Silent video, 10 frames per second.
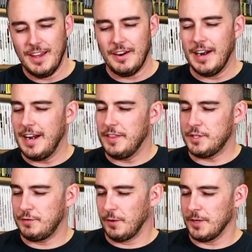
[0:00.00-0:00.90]
Alright, and
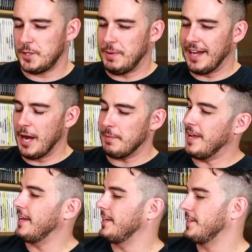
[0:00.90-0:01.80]
this first pickup
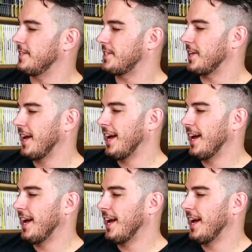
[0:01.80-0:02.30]
is